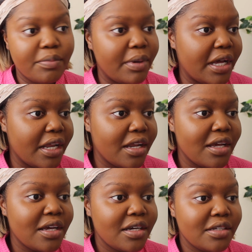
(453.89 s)
but
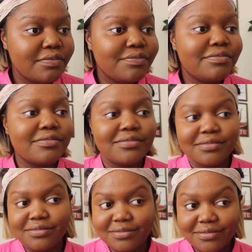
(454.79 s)

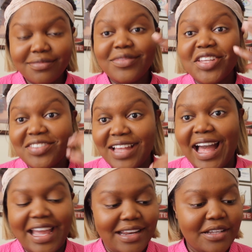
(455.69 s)
this
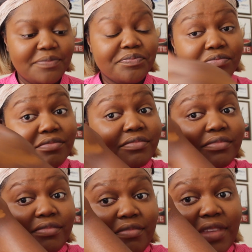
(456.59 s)
side,
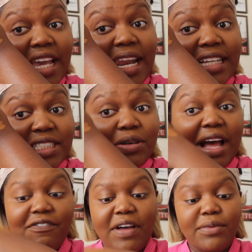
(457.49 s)
and I still
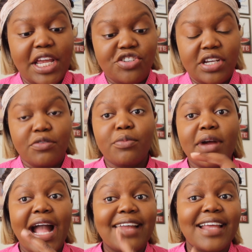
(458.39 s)
have foundation. Remember,
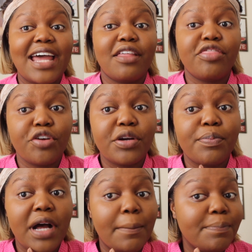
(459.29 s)
I had to add a 3rd
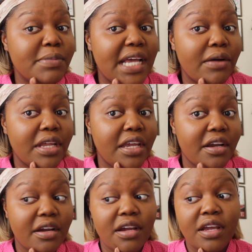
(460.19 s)
pump down
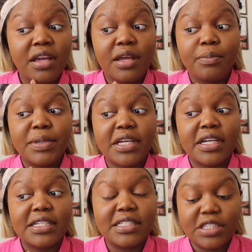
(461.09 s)
here
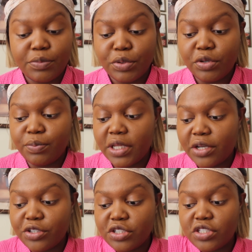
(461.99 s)
because the Beauty
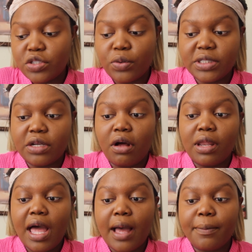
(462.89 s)
Blender just soaked it
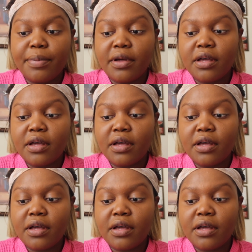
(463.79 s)
all up.